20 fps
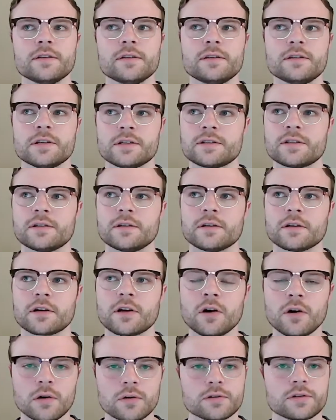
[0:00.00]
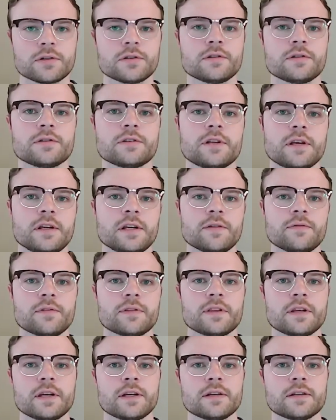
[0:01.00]
just the cultures and different
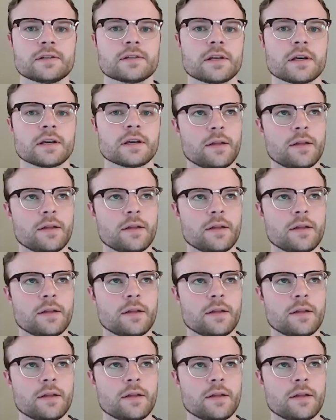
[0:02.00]
things. Like